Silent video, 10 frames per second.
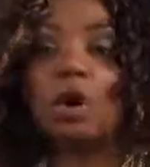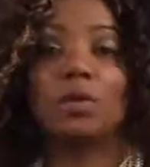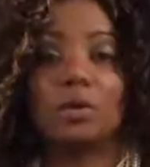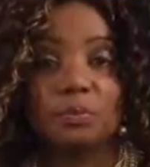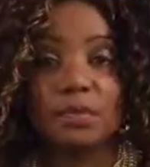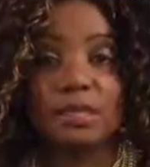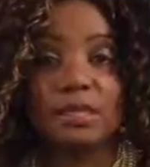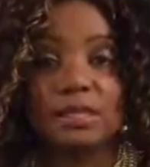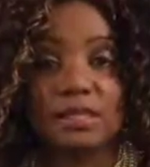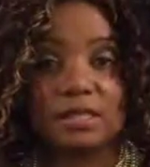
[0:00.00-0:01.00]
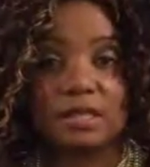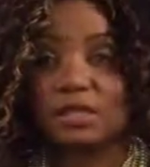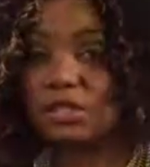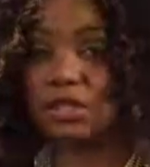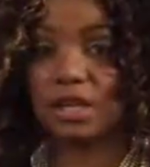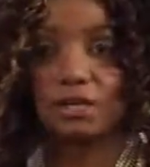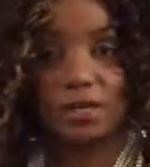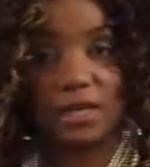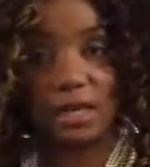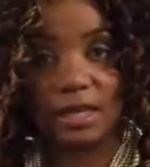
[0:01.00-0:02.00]
go in peace each and
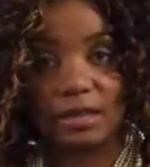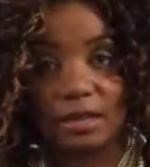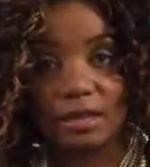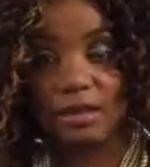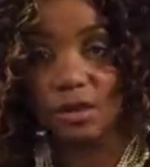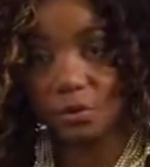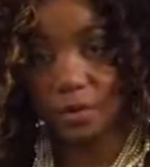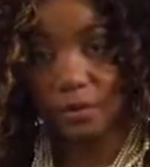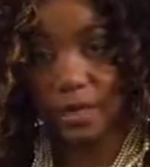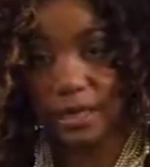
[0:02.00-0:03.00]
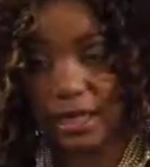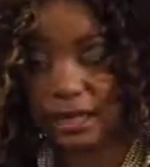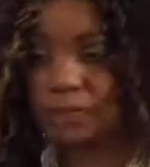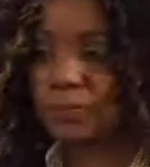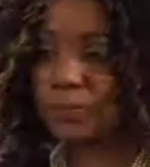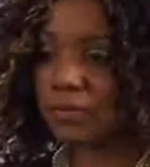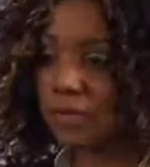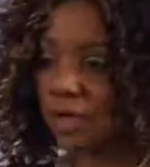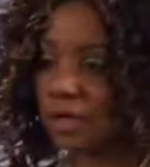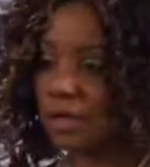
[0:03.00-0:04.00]
every day that we wake up.
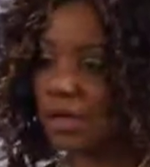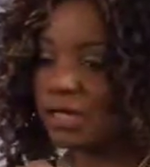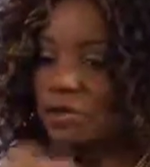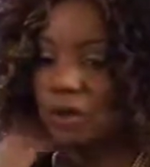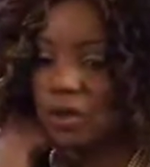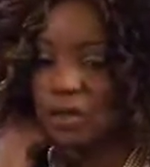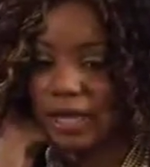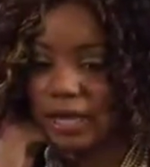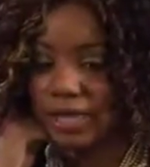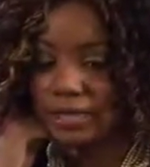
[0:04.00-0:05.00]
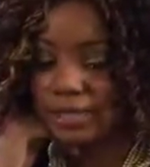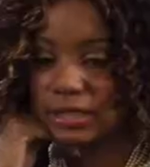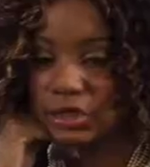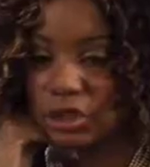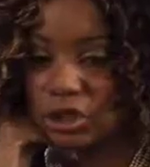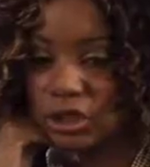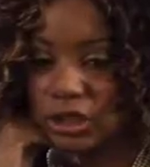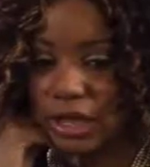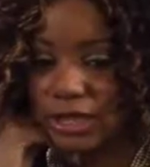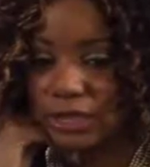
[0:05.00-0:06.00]
As well as
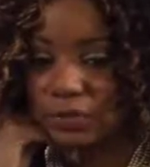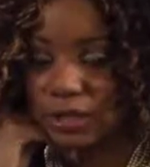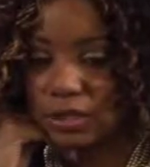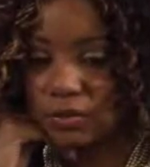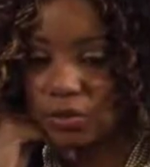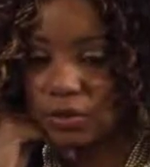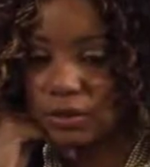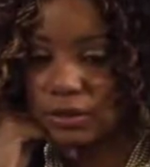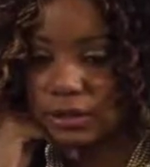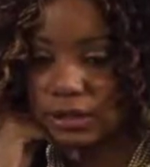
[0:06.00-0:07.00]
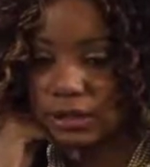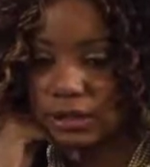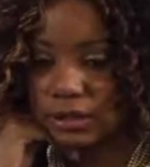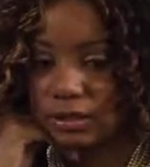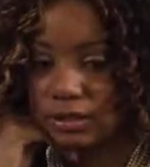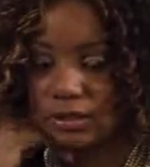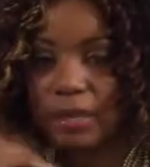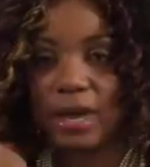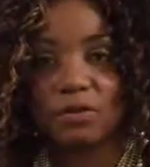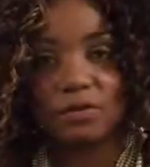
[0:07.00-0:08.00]
she has been on the
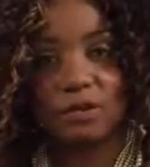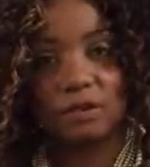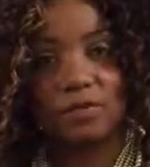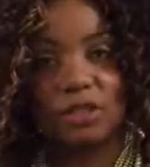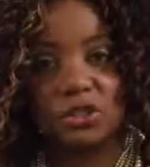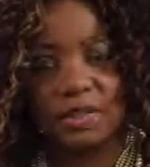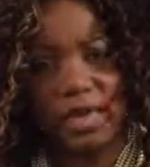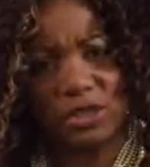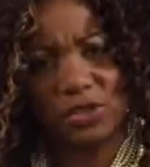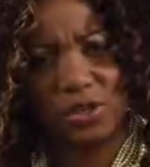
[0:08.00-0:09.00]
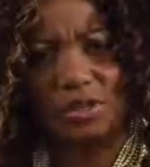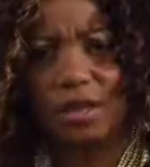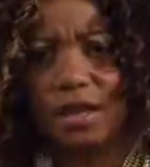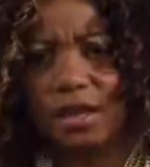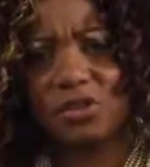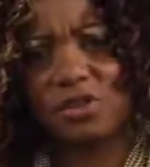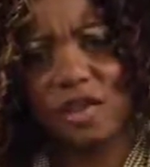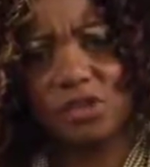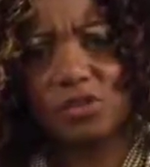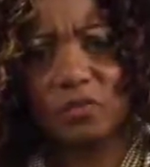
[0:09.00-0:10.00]
battlefield of education
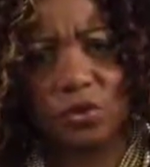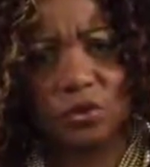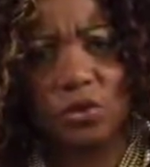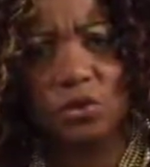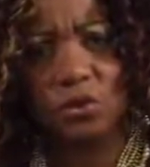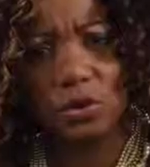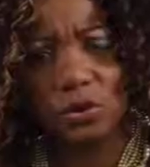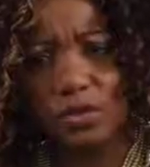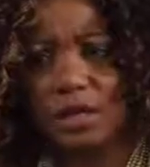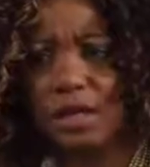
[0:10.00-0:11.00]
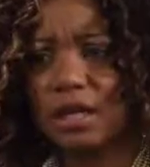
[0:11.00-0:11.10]
for girls,